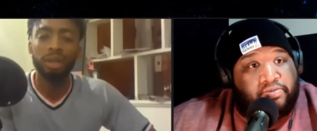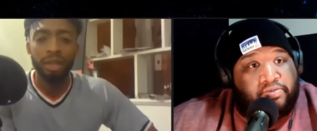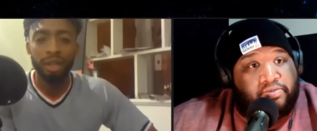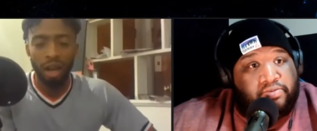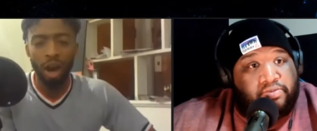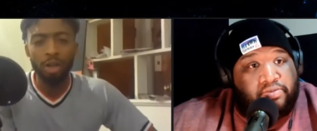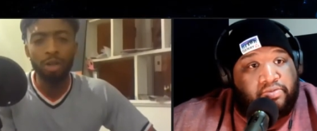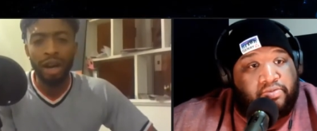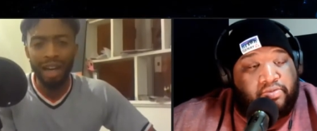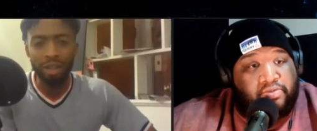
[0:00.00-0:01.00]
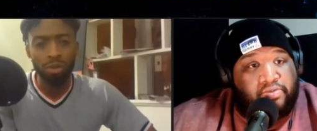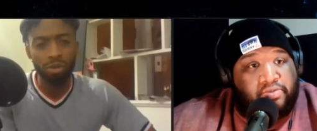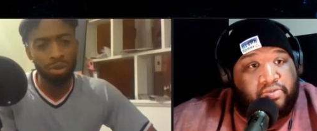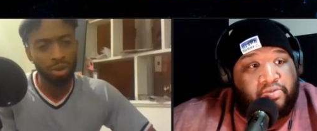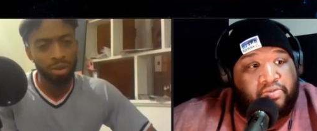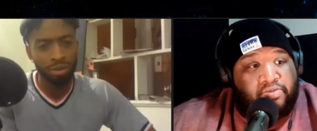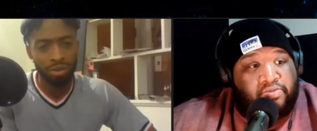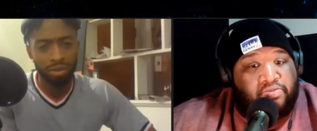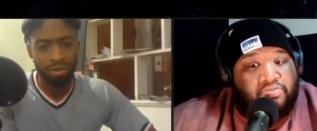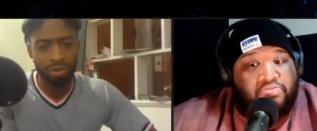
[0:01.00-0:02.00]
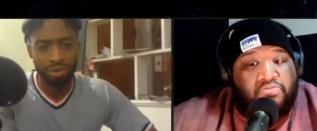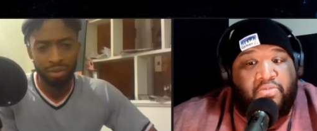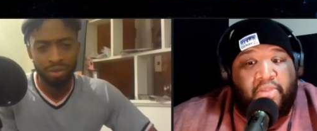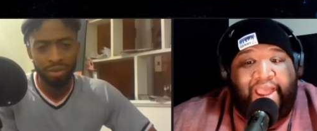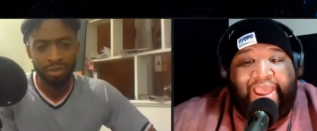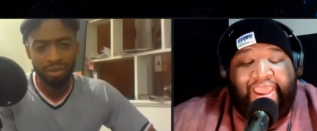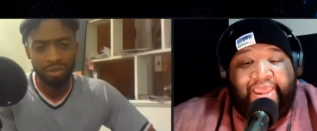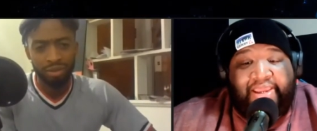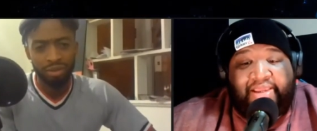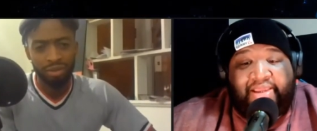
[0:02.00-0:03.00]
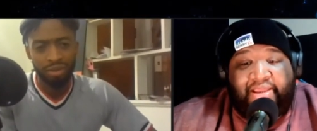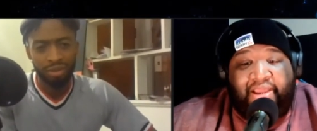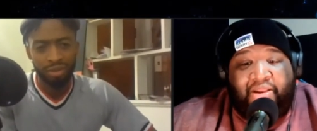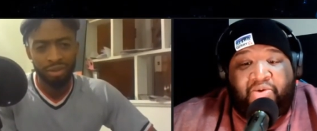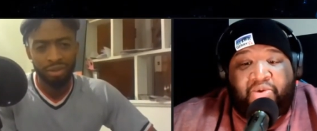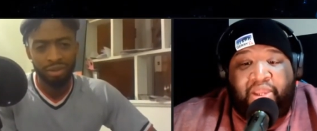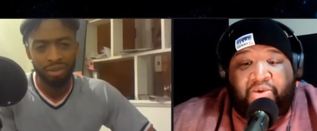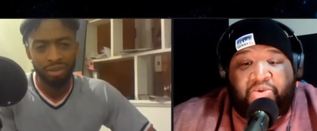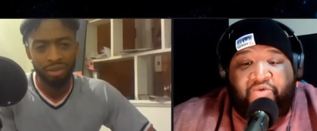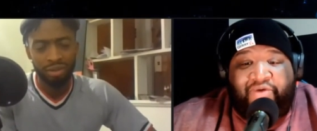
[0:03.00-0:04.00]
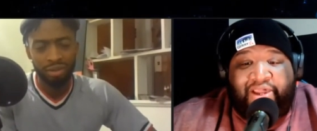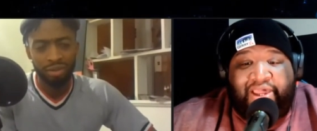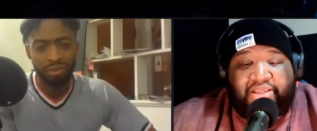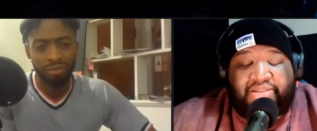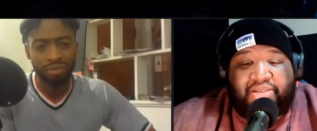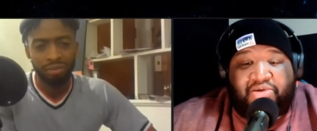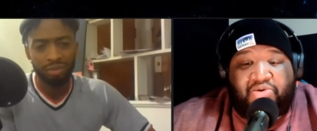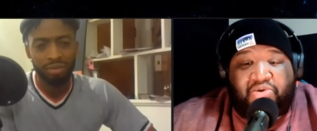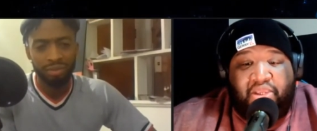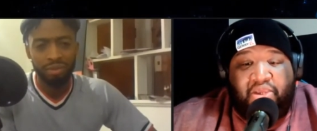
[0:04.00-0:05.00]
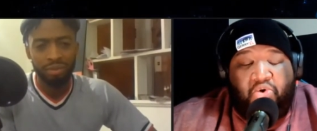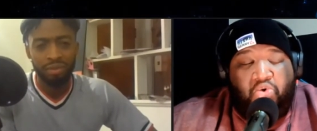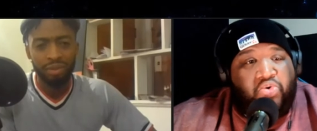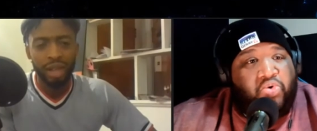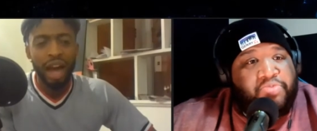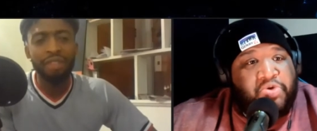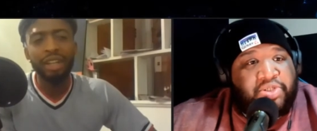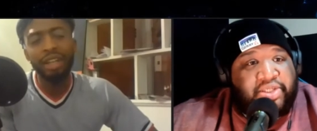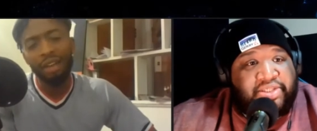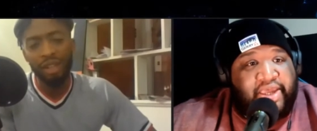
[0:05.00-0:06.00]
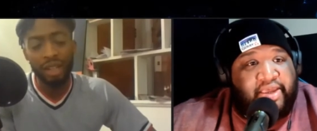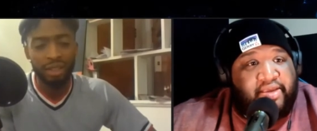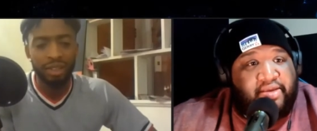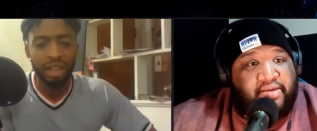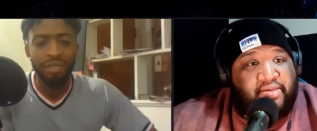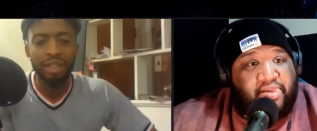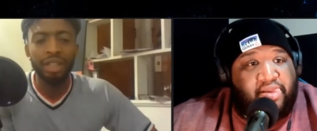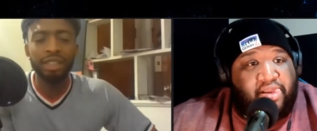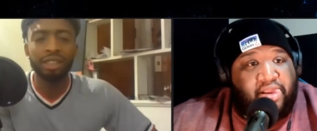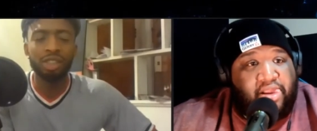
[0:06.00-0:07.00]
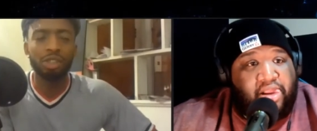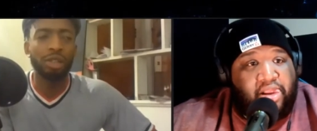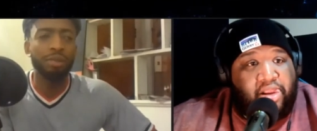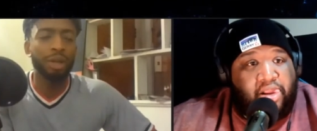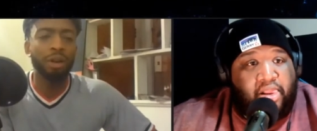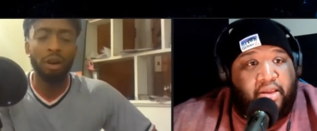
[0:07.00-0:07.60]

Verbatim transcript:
Speaker 1: You got iTunes?
Speaker 2: I had it. I don't know if I got it still. Who music
Speaker 1: is that? I think he's streaming on all